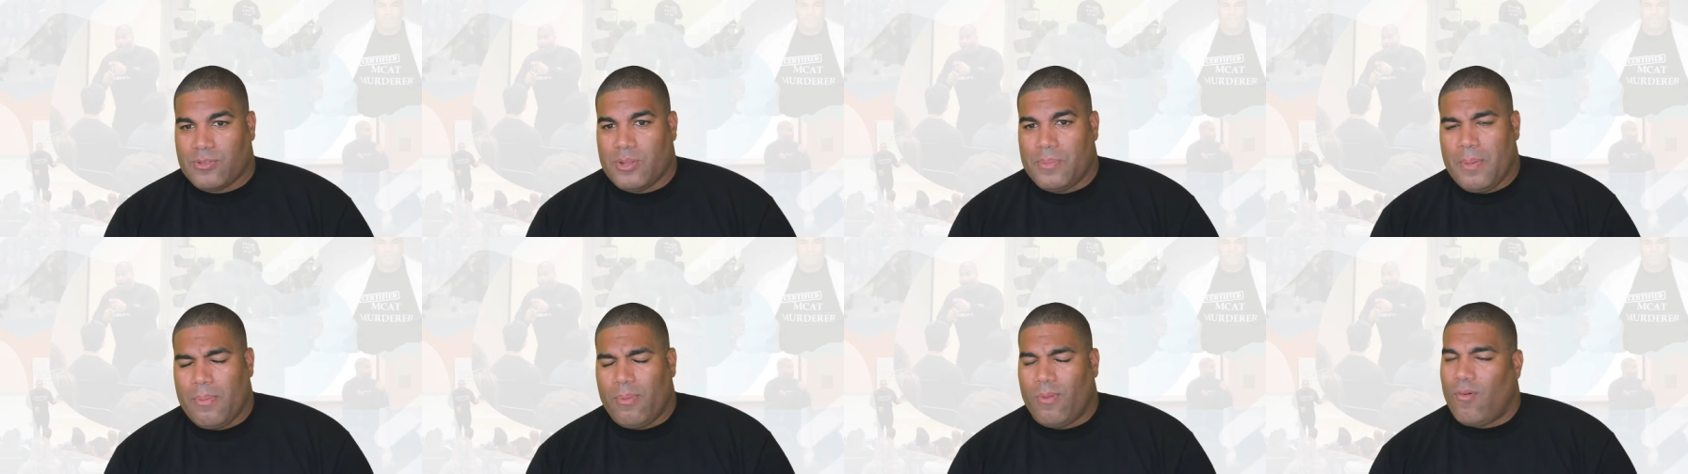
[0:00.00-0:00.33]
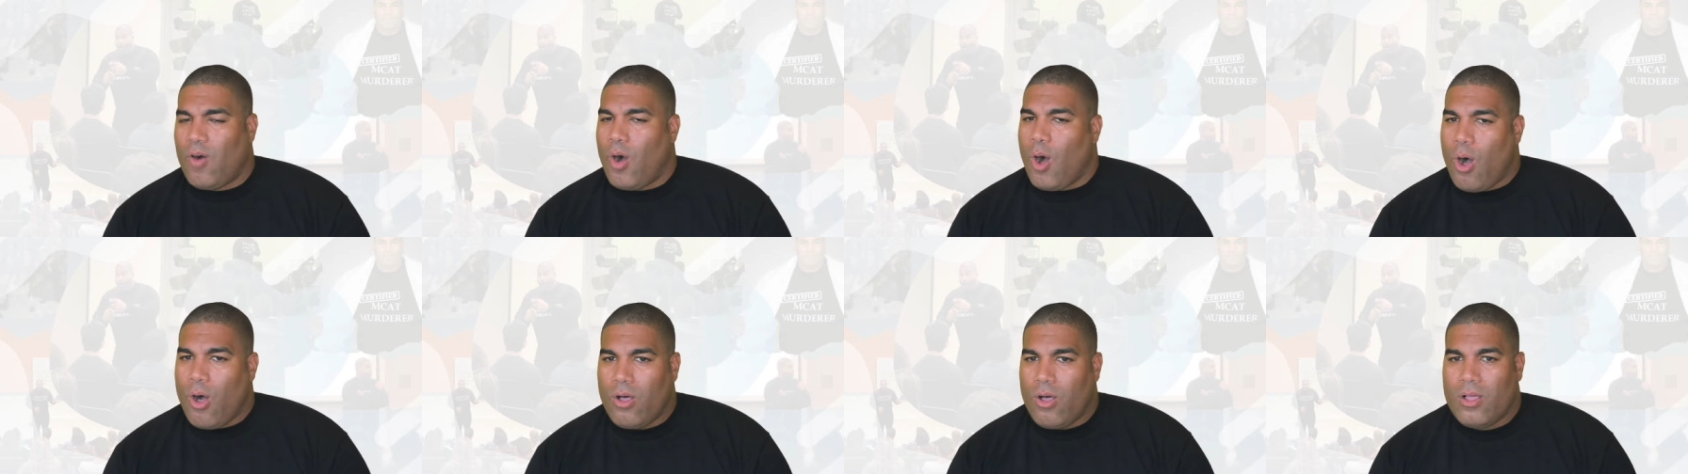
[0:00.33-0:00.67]
We need people
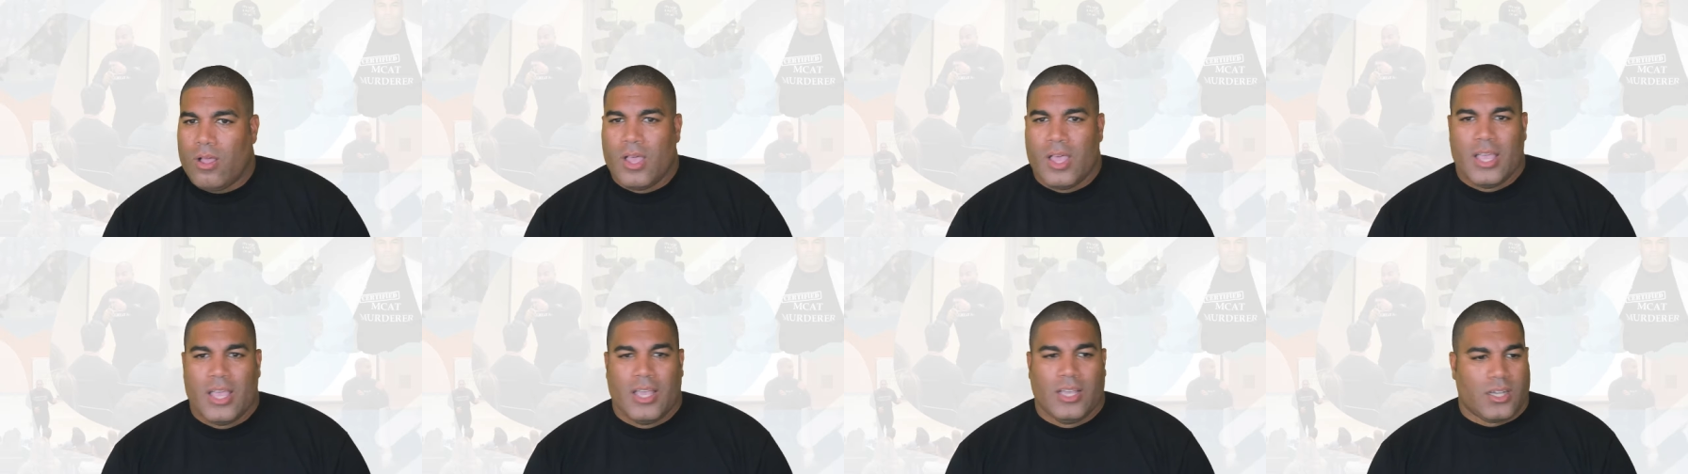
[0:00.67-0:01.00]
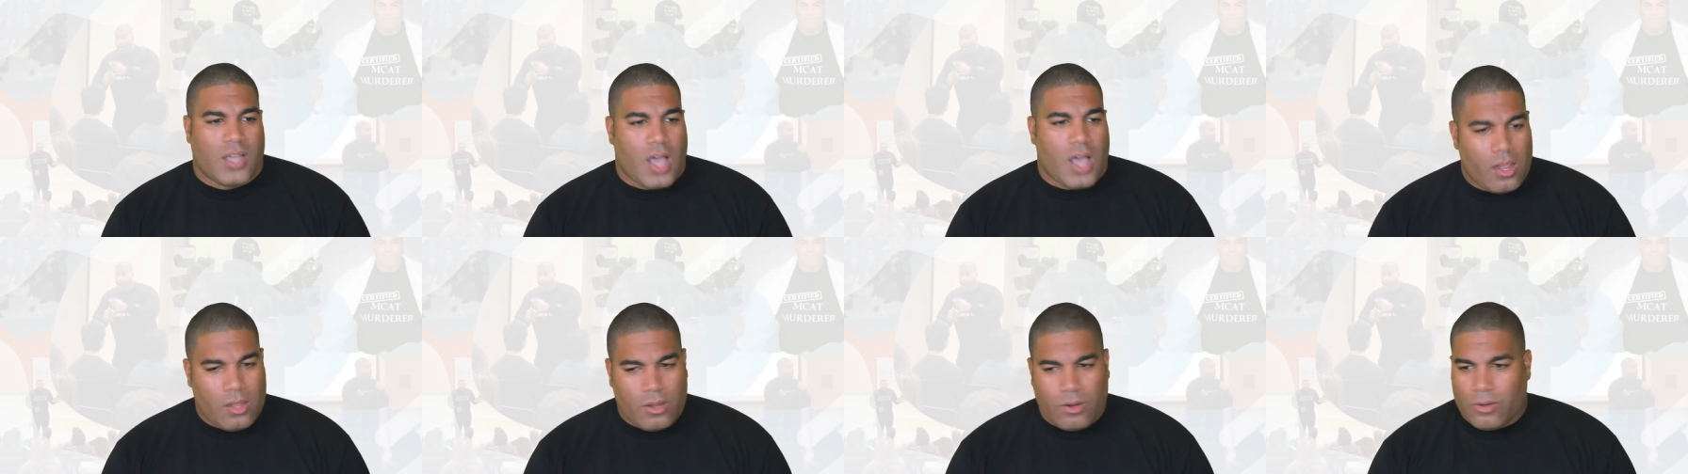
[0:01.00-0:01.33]
all
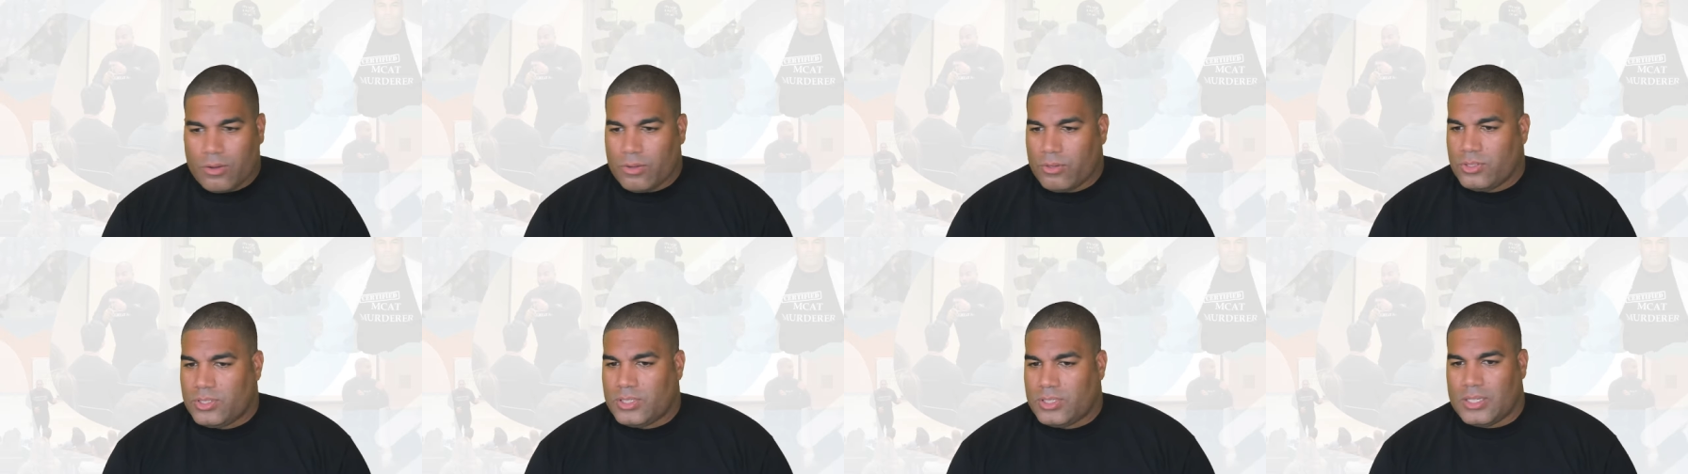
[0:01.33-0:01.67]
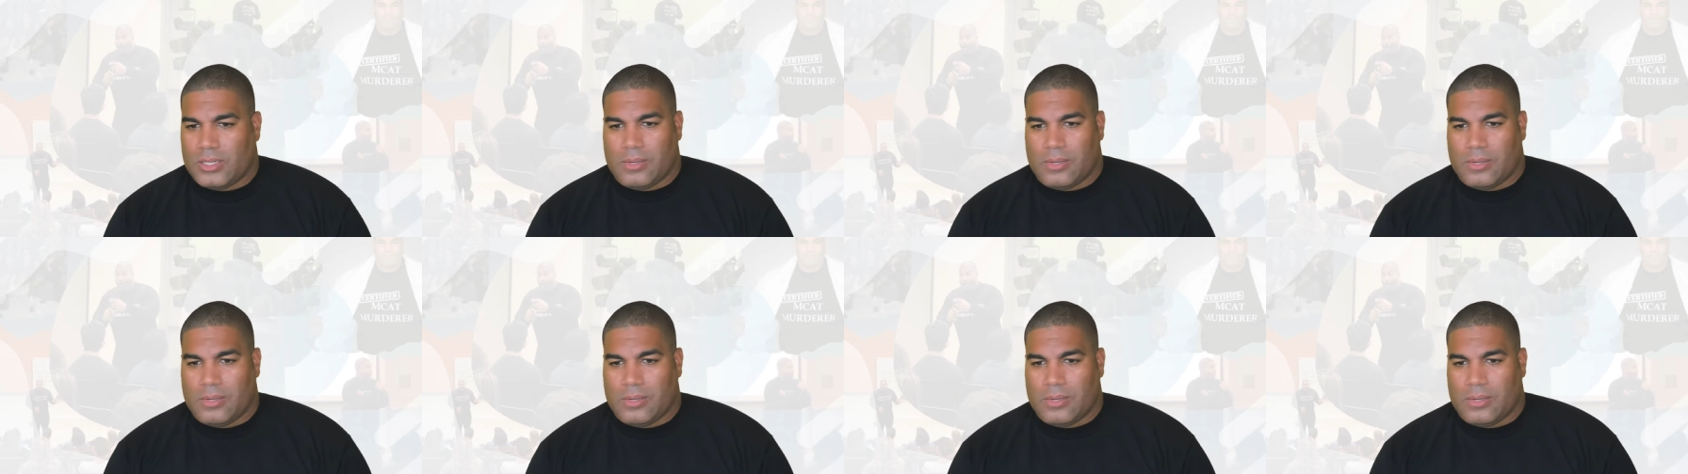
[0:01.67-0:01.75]
colors